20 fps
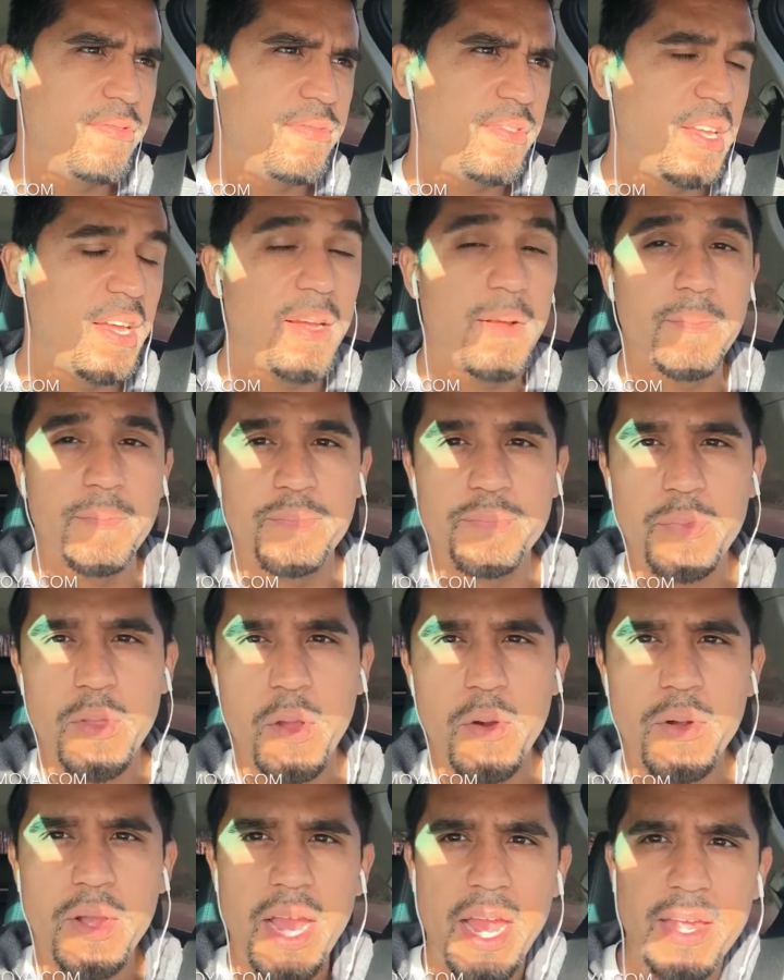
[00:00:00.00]
yeah.
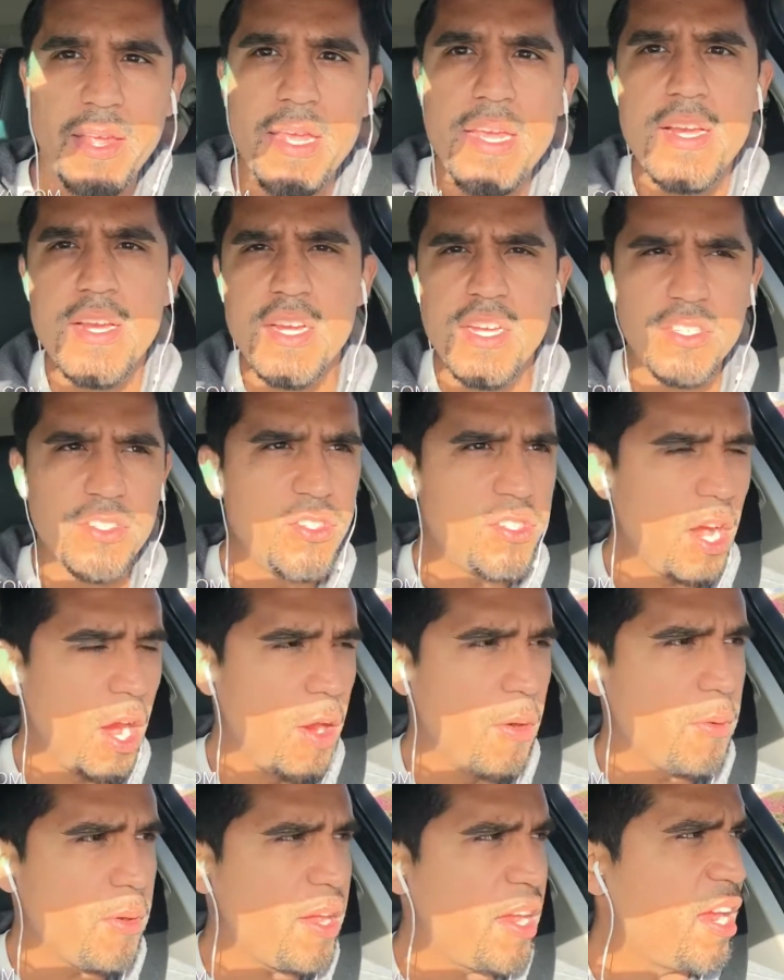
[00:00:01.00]
Okay,
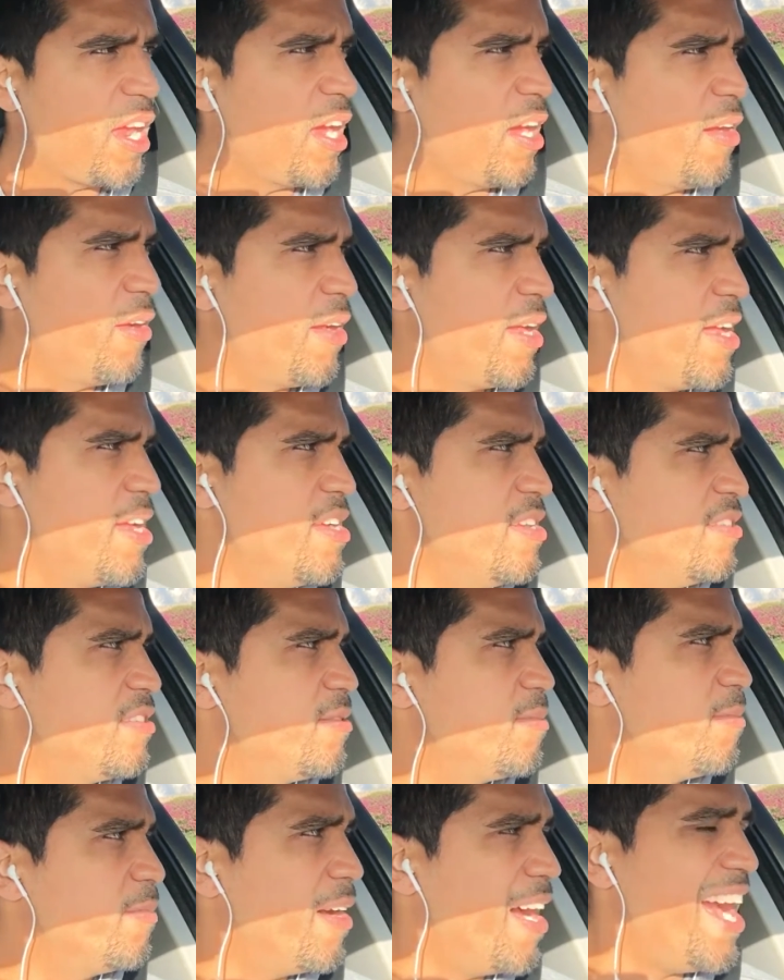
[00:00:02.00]
so here
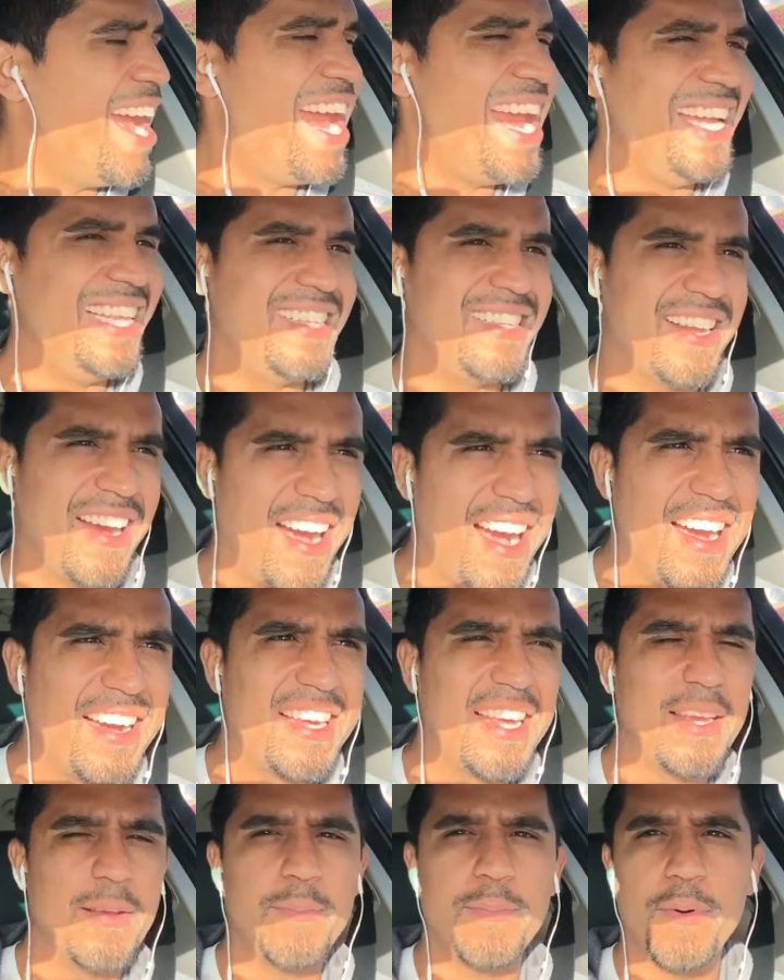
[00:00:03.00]
is my
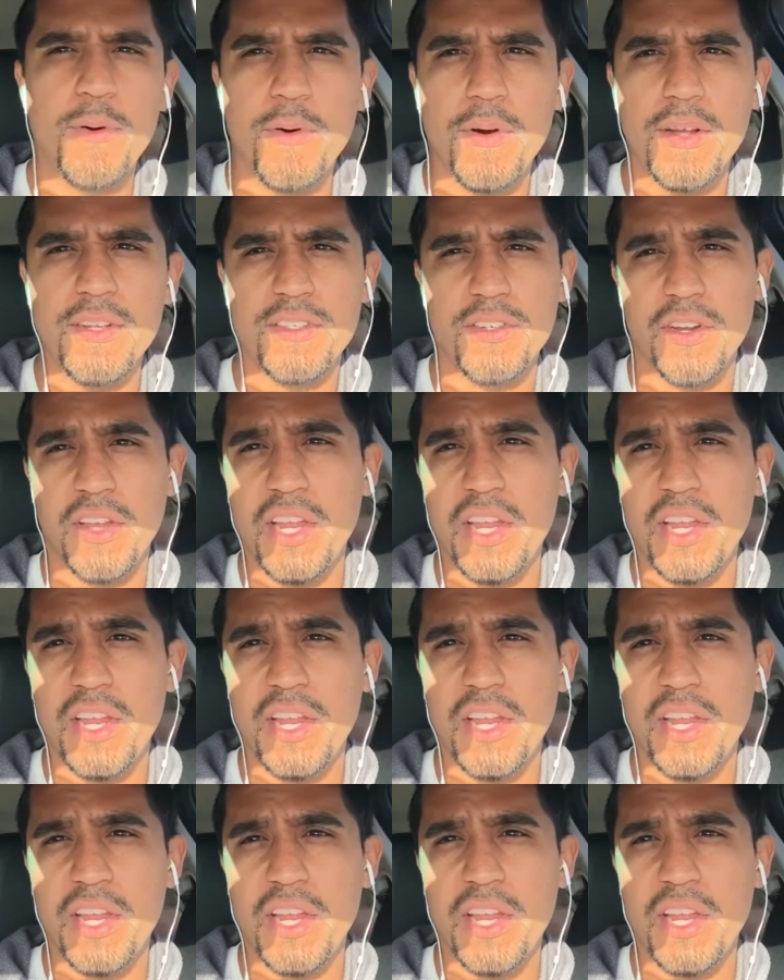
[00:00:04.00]
talking points,